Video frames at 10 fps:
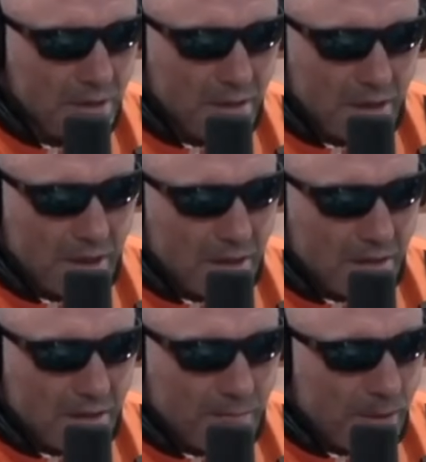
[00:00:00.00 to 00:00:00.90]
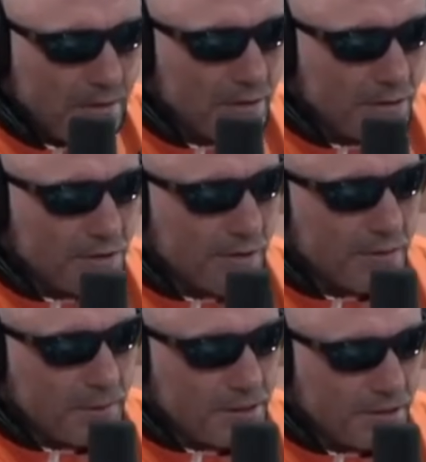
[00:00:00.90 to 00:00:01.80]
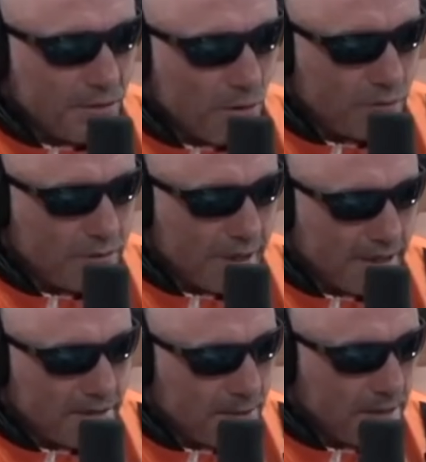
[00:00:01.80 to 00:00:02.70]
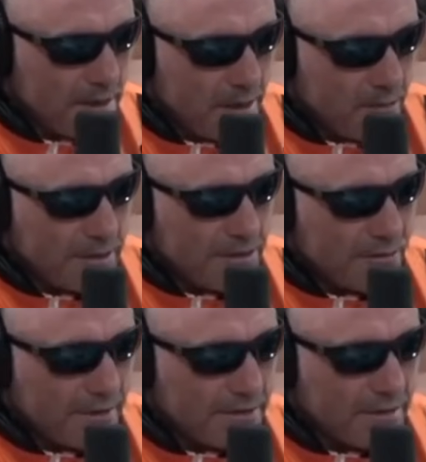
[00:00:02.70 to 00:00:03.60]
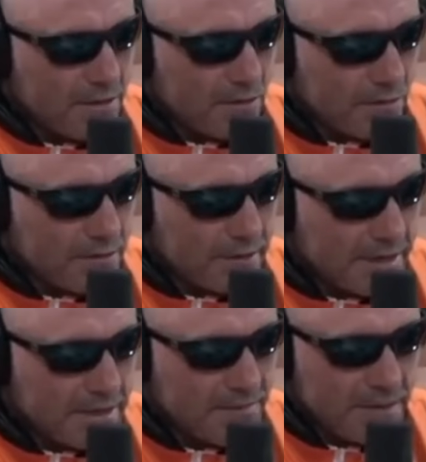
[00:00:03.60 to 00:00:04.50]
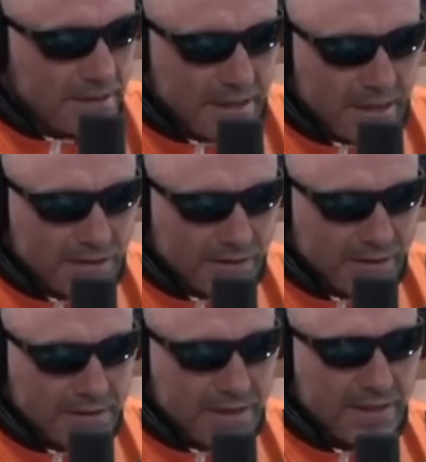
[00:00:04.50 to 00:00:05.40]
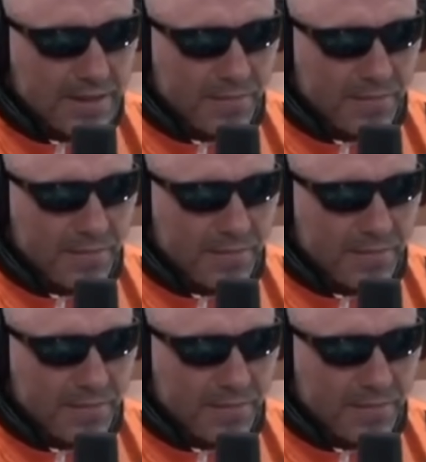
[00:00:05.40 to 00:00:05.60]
Yeah. Apparently the tra- especially Old Testament when they translated the Old Testament they had to translate it.